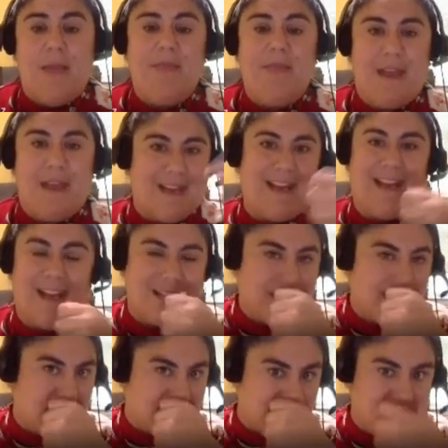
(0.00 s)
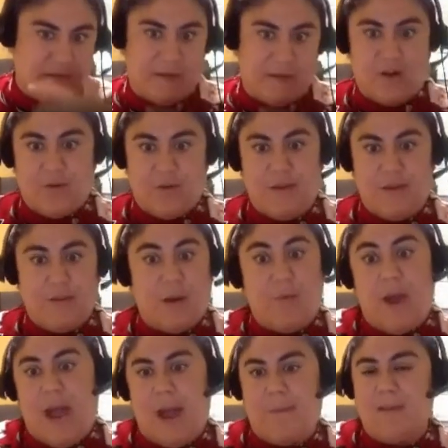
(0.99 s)
then again, I talked a little bit already about
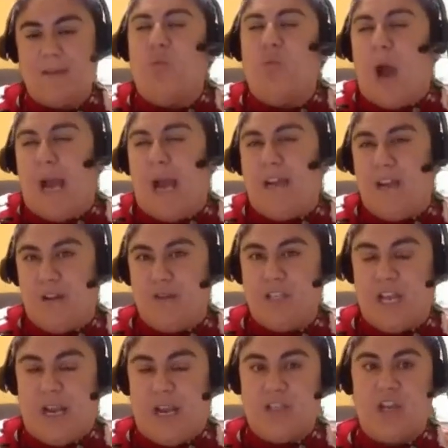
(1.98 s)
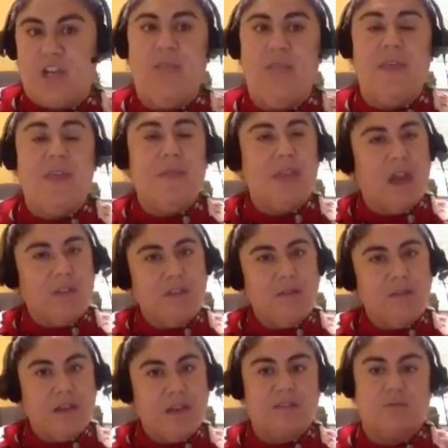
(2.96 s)
what happens, why no change. And then the other
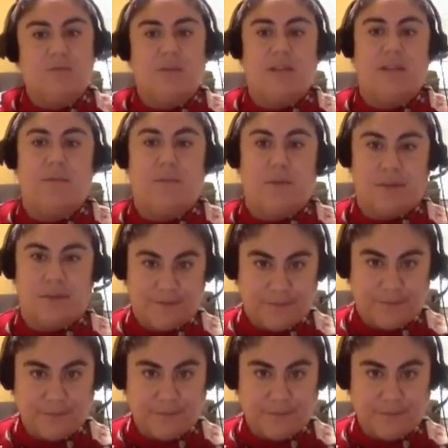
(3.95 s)
thing that's really important,